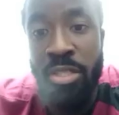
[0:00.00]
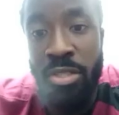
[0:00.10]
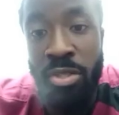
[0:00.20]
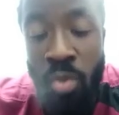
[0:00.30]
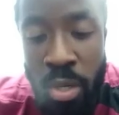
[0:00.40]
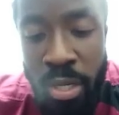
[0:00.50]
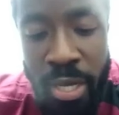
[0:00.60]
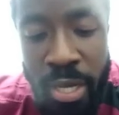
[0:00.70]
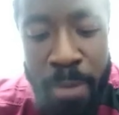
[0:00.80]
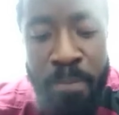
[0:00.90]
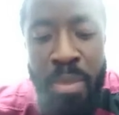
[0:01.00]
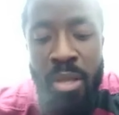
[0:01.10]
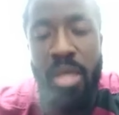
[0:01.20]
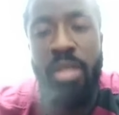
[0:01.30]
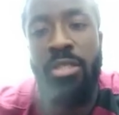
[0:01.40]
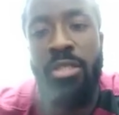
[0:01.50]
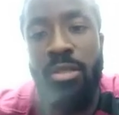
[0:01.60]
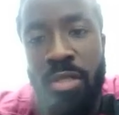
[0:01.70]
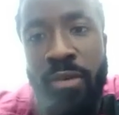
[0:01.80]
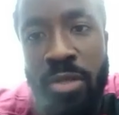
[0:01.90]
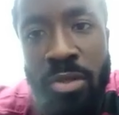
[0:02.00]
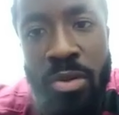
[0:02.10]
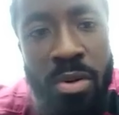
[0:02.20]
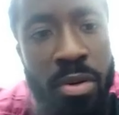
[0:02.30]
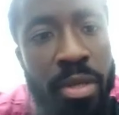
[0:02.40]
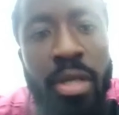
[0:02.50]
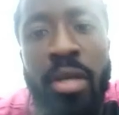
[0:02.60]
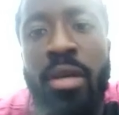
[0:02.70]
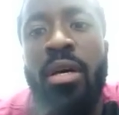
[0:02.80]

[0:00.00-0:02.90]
your one year national service corps.